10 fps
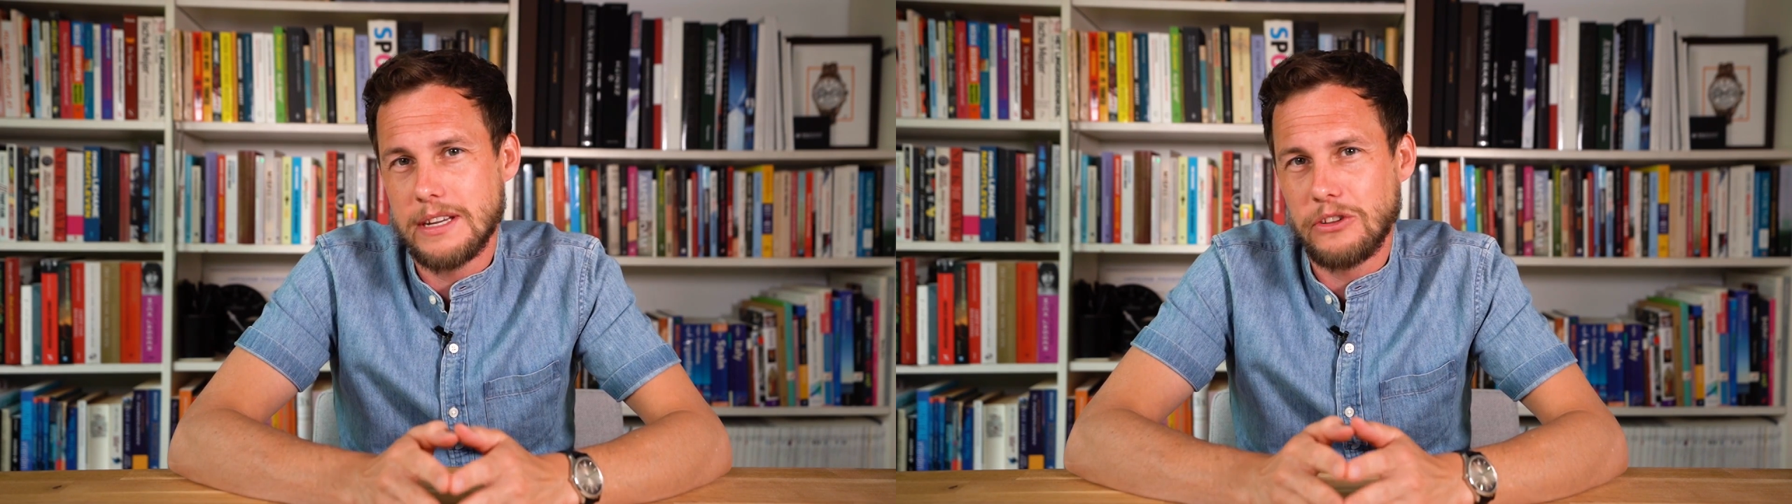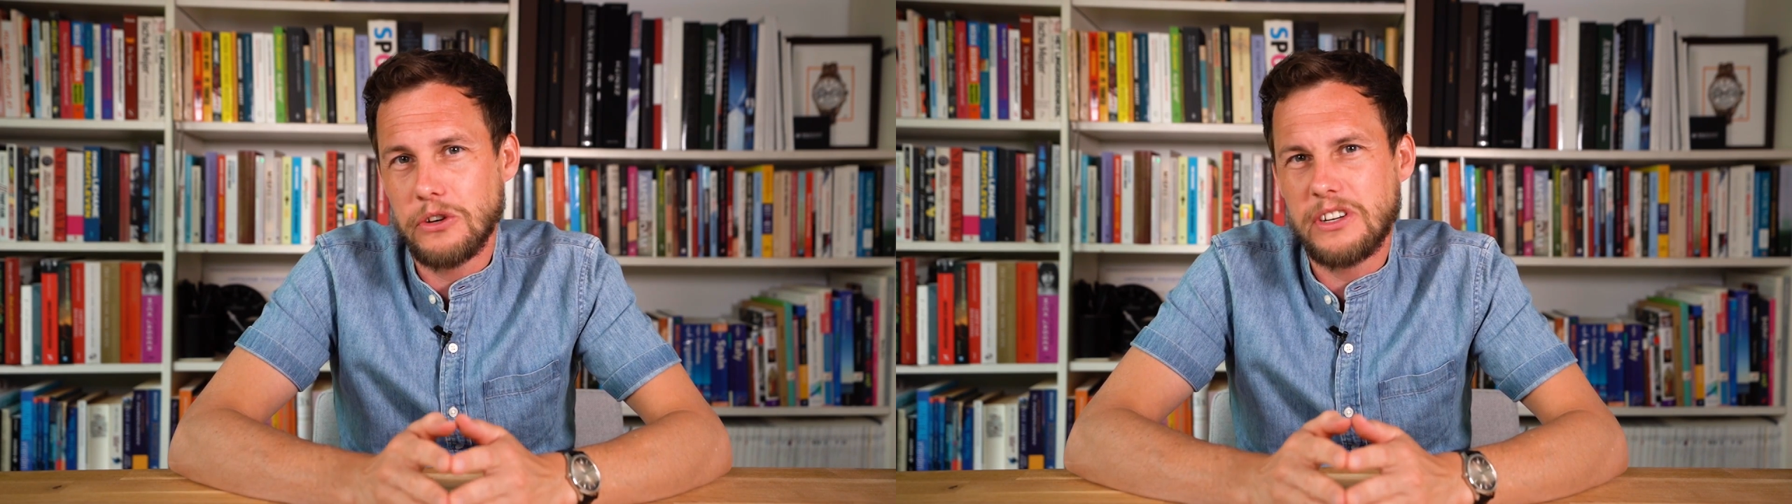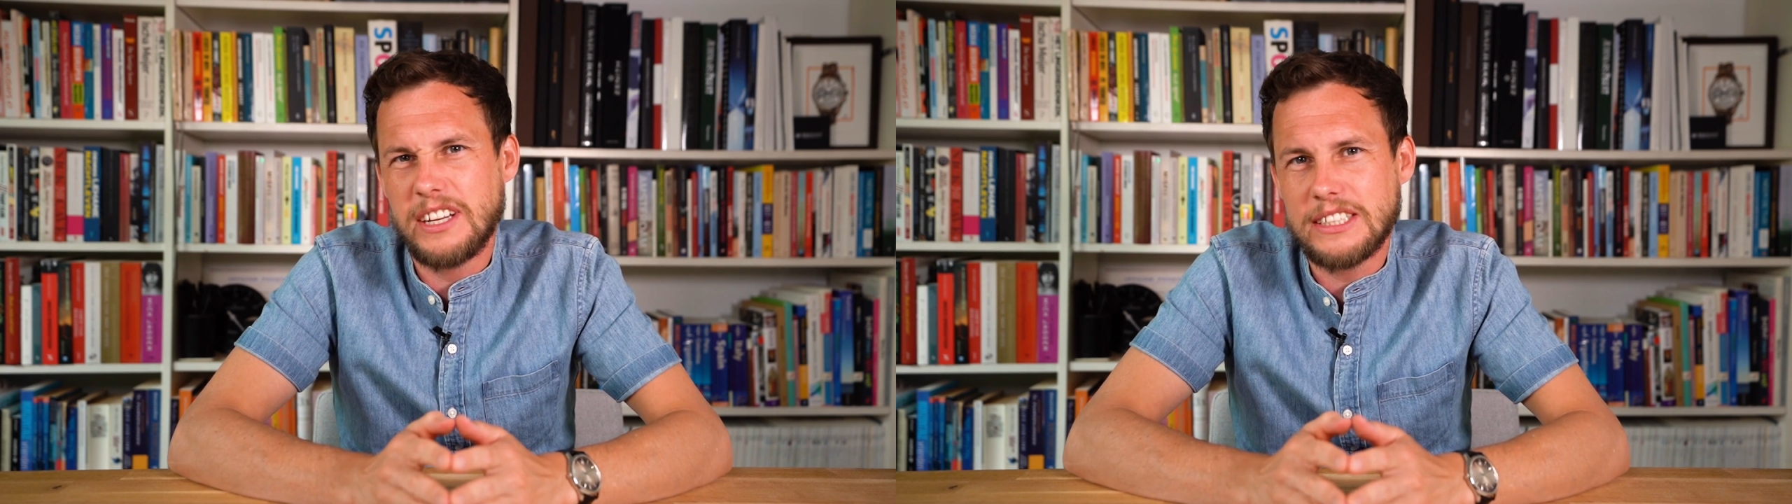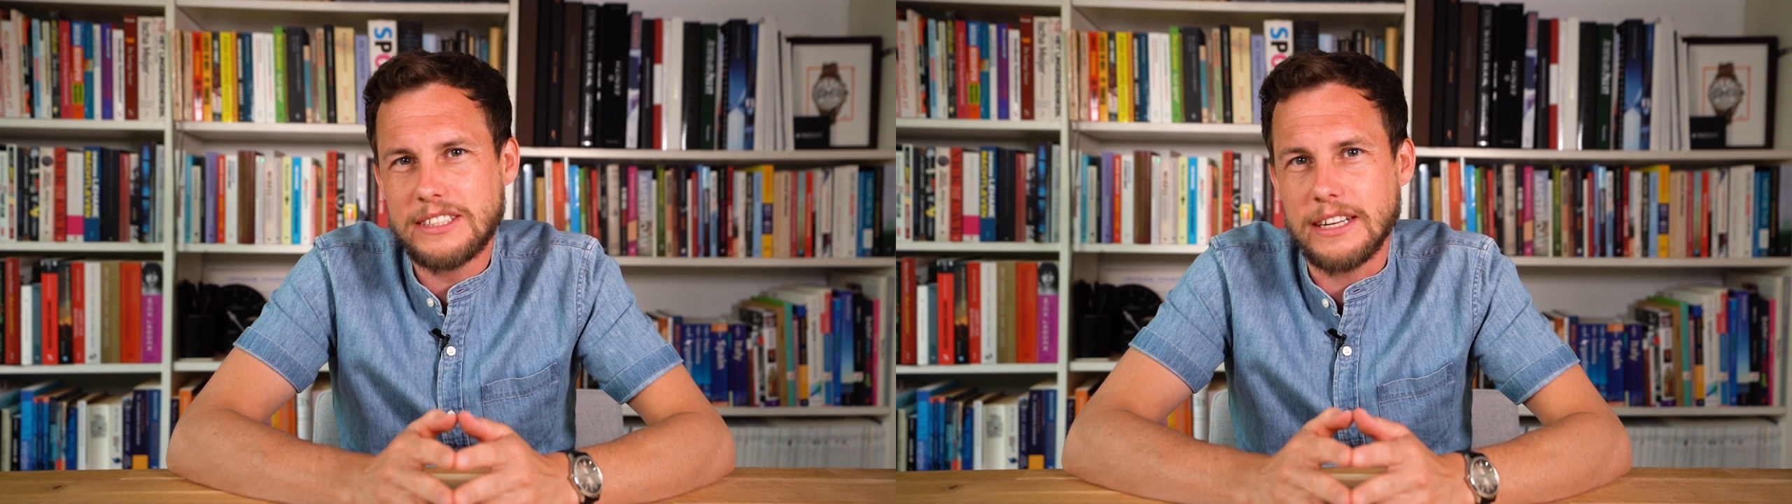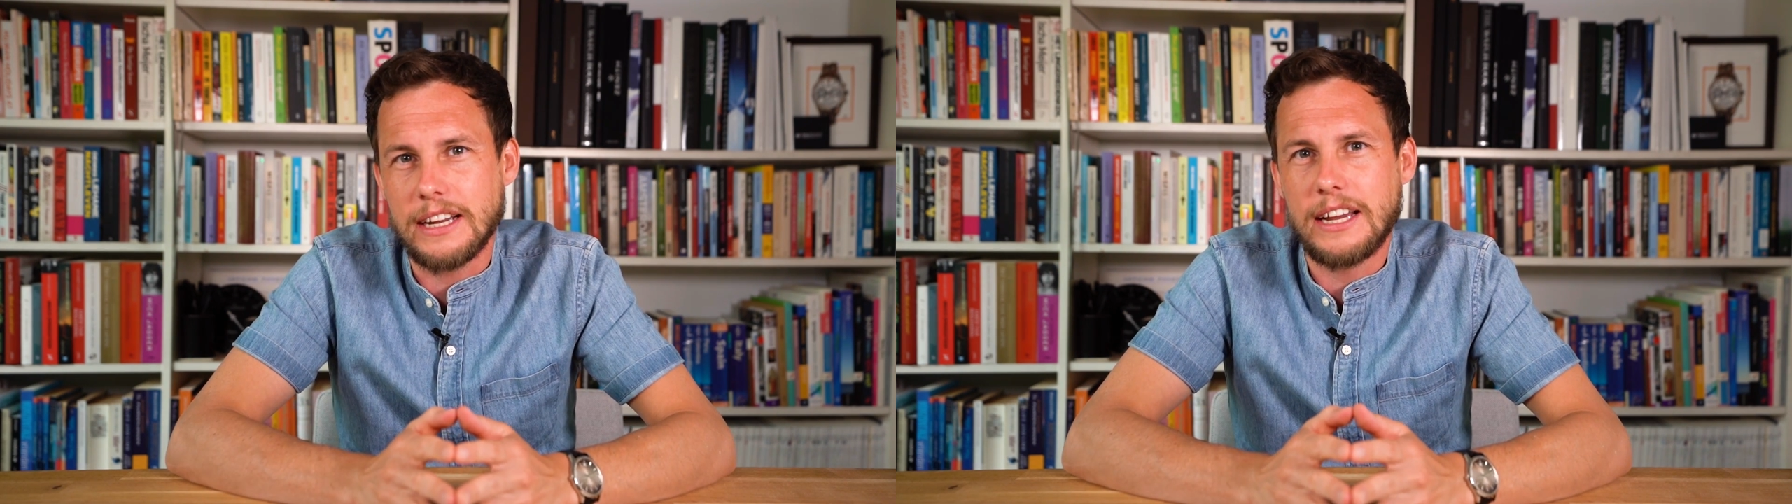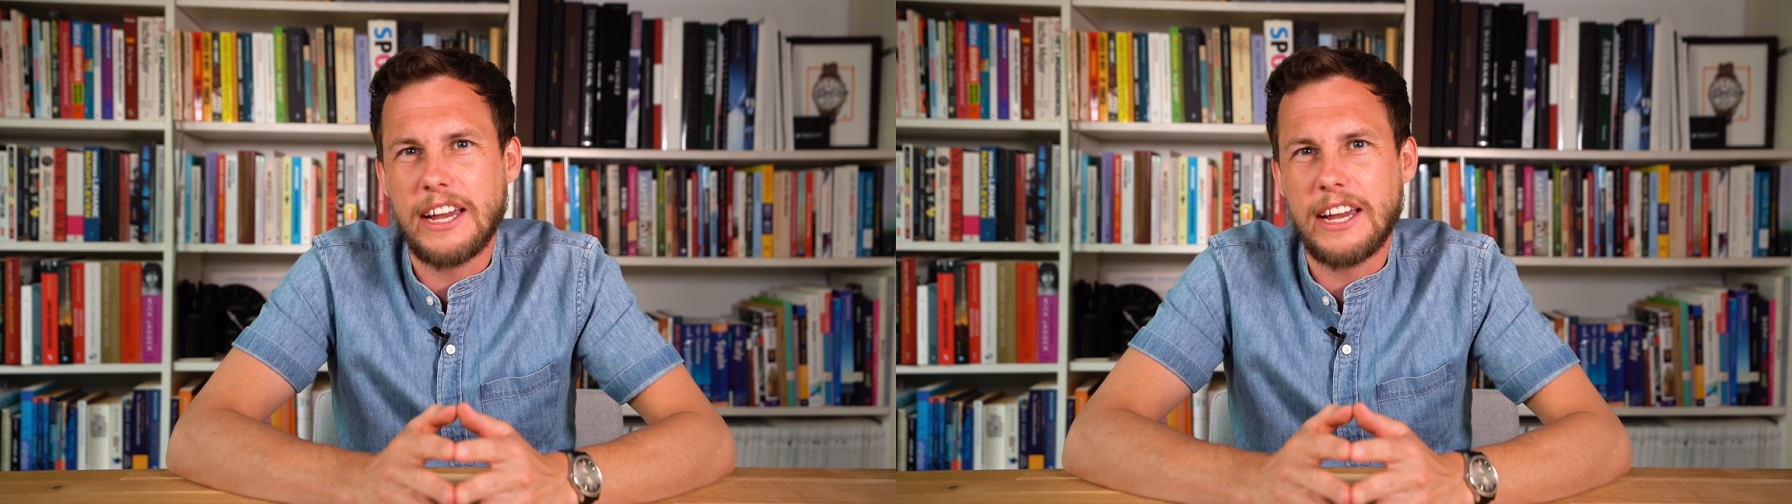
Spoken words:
to test the